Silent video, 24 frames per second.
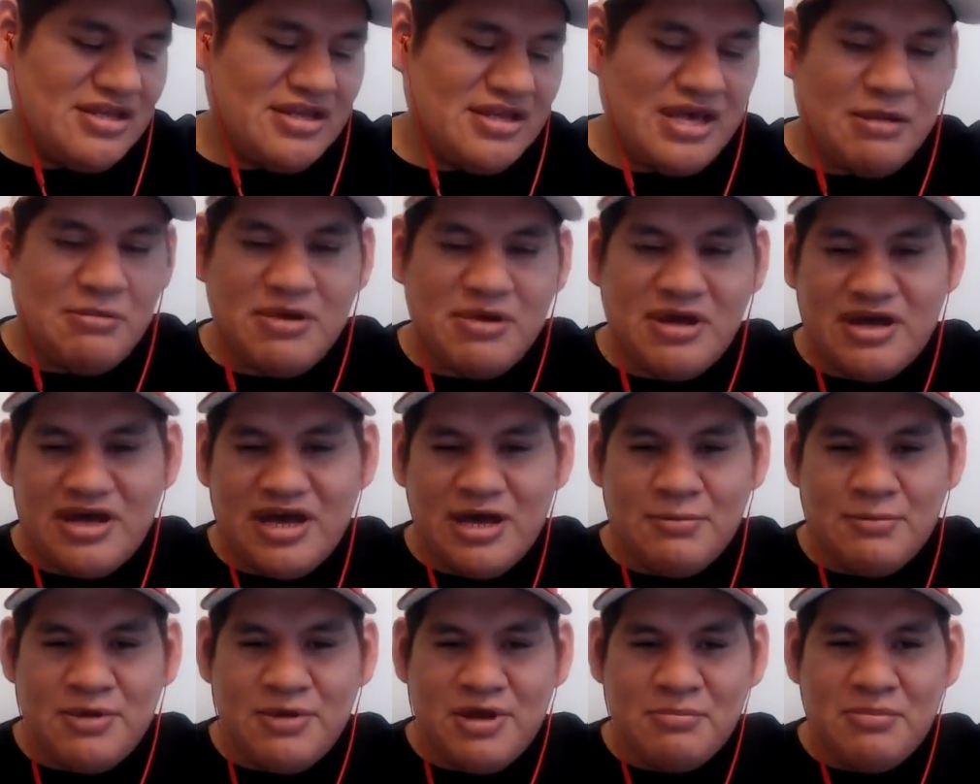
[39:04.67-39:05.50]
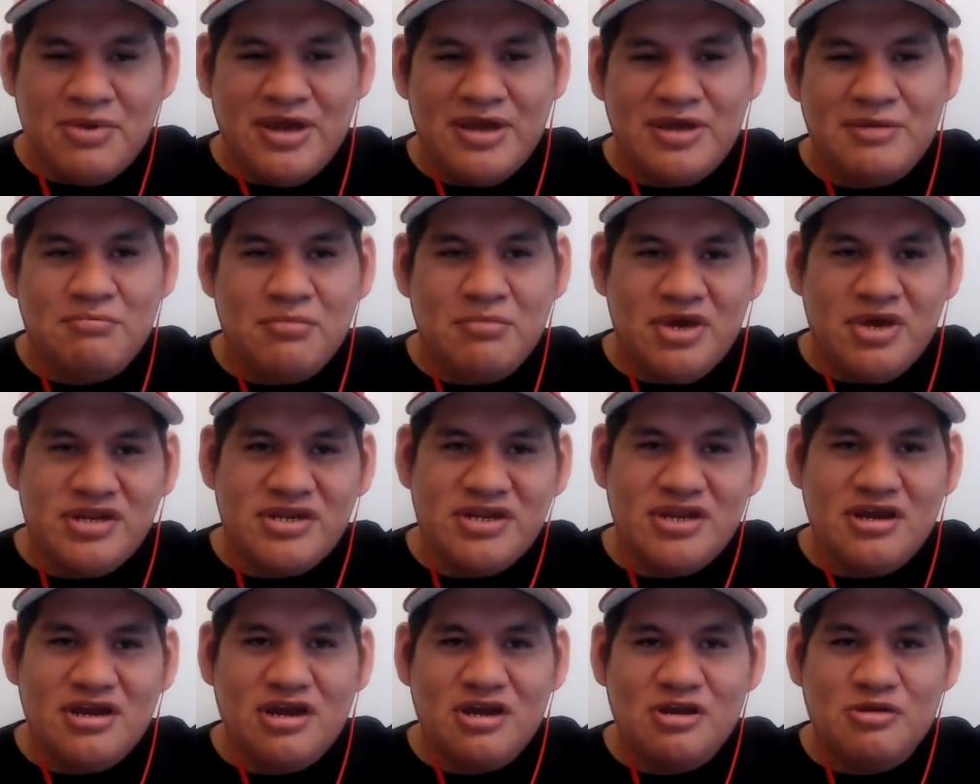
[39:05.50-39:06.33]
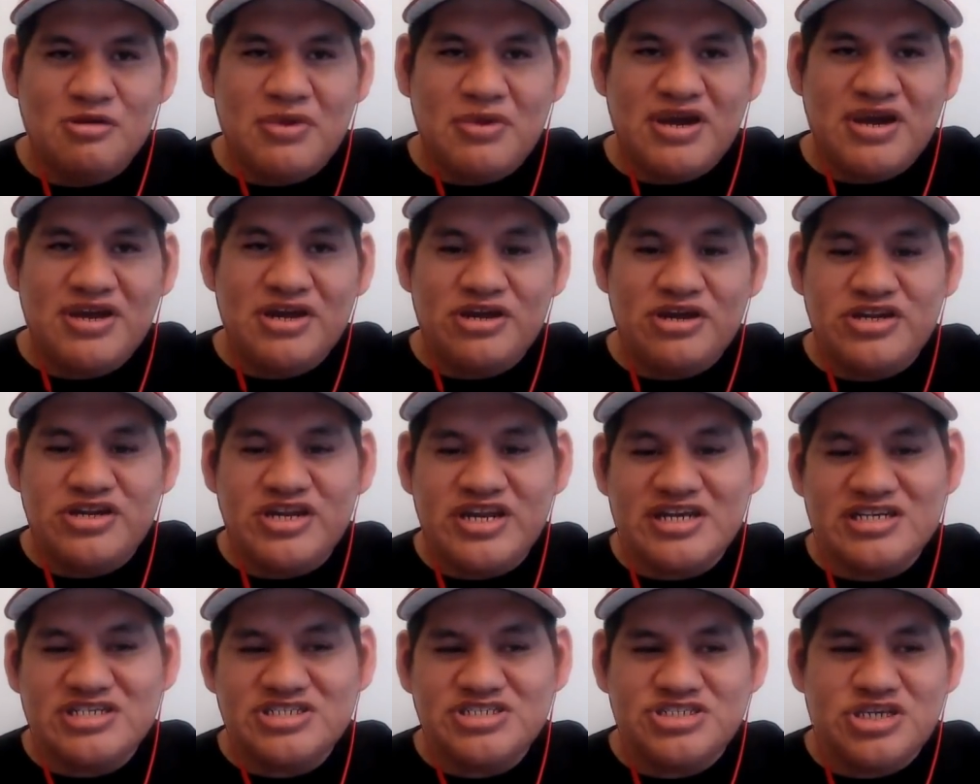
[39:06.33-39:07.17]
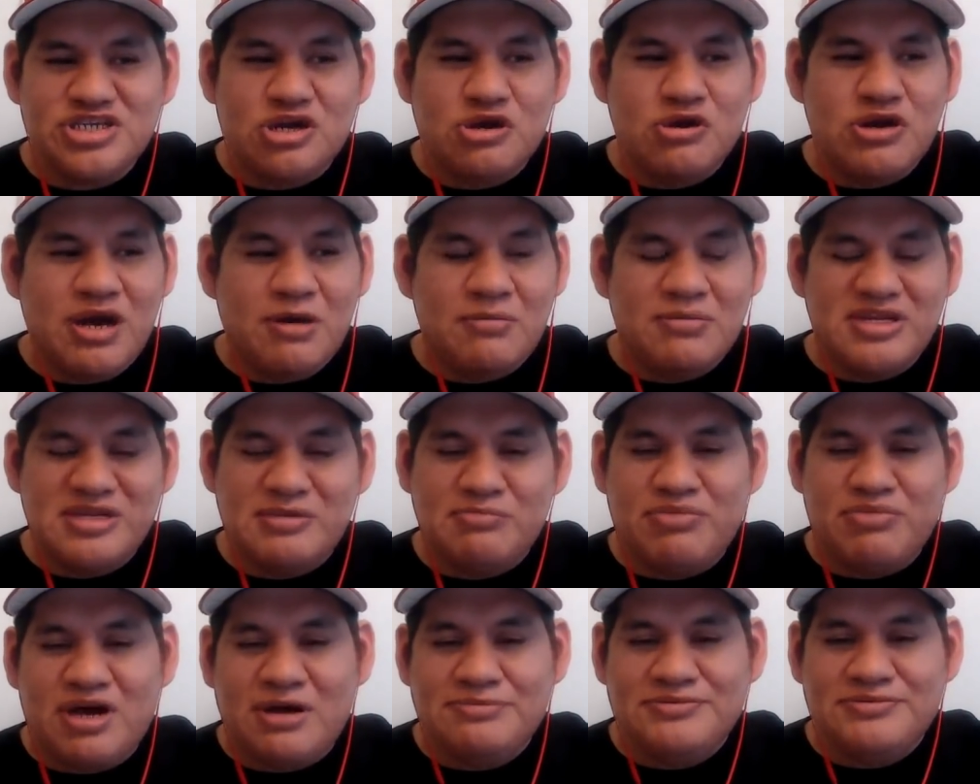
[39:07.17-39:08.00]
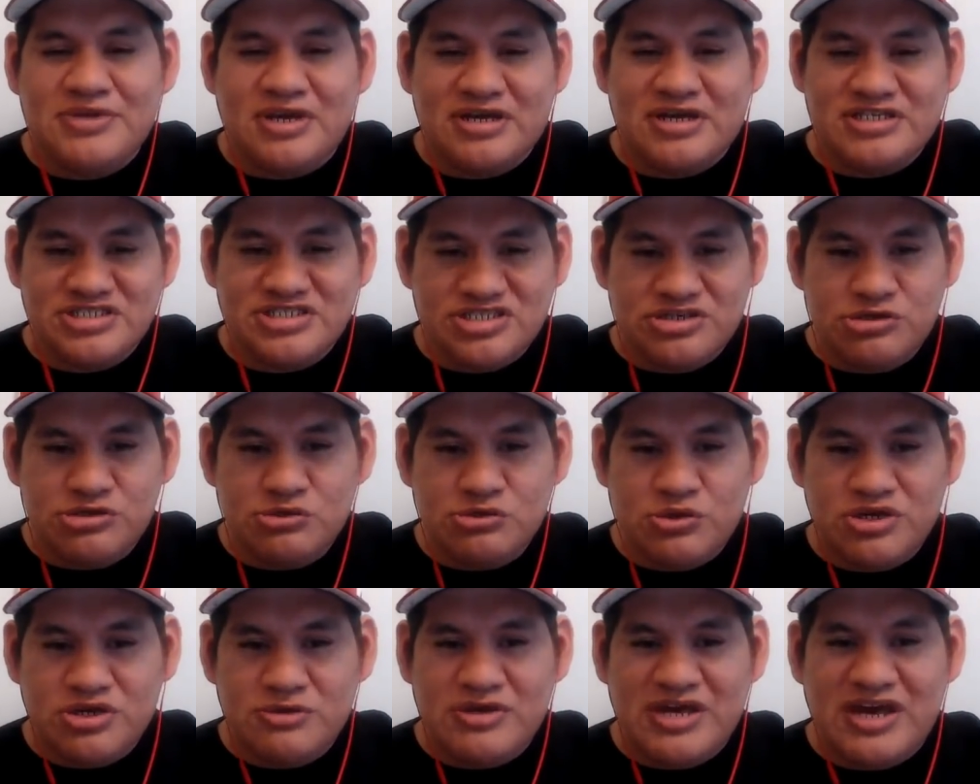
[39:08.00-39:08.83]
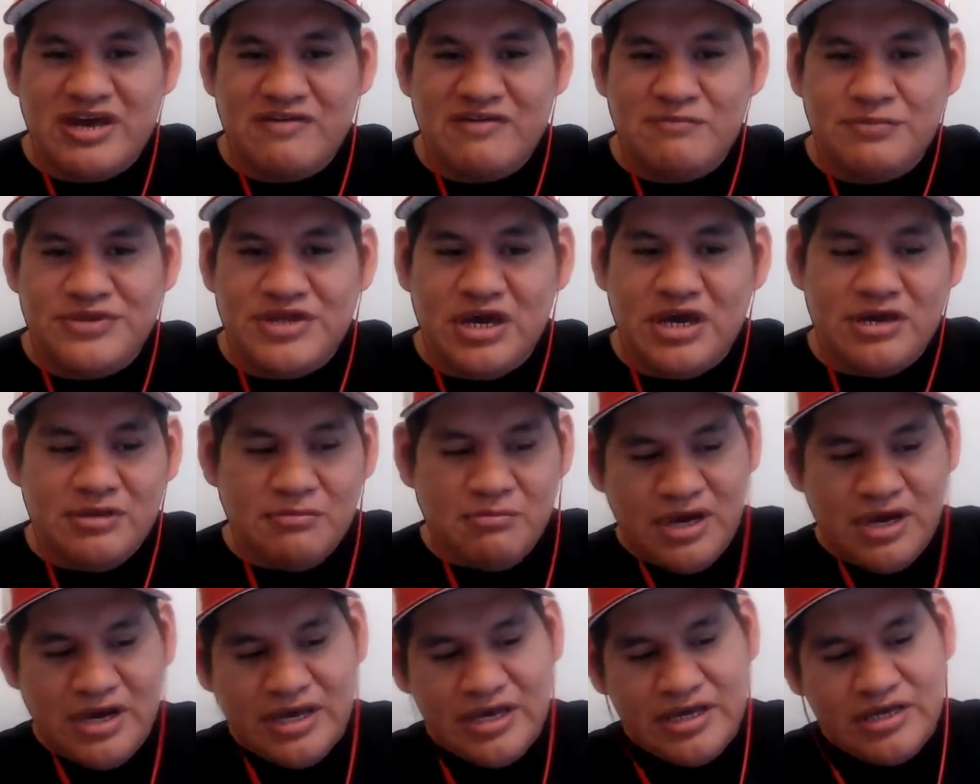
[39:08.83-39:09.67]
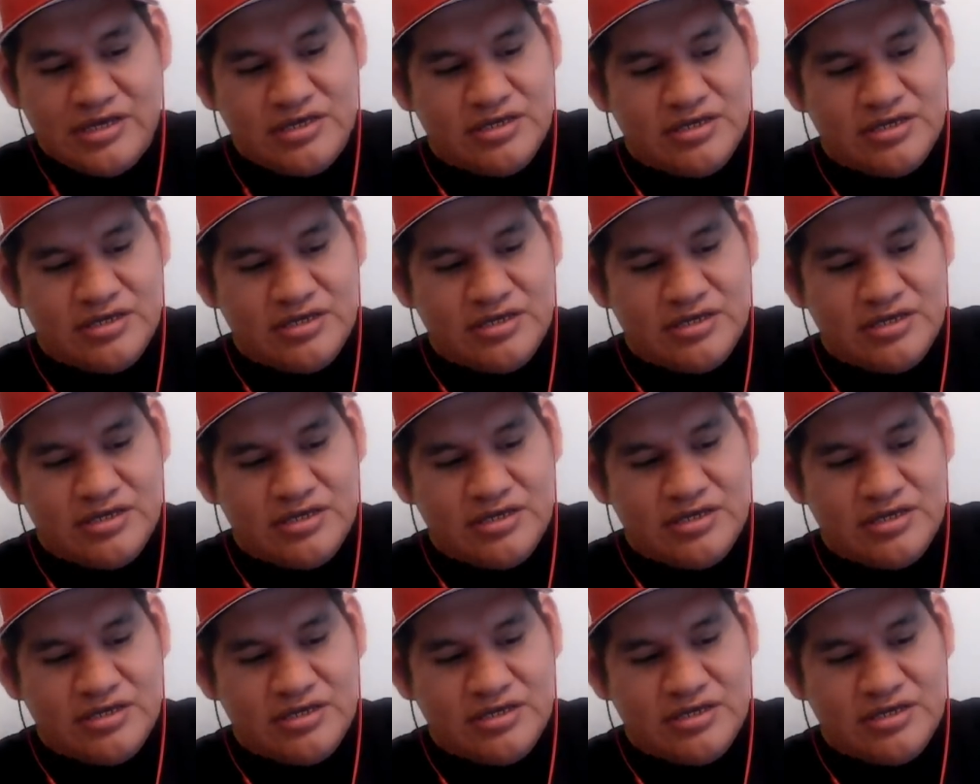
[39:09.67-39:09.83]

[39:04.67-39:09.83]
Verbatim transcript: how about how about by Monday or by our next show? How many pop sockets do you want to have done by?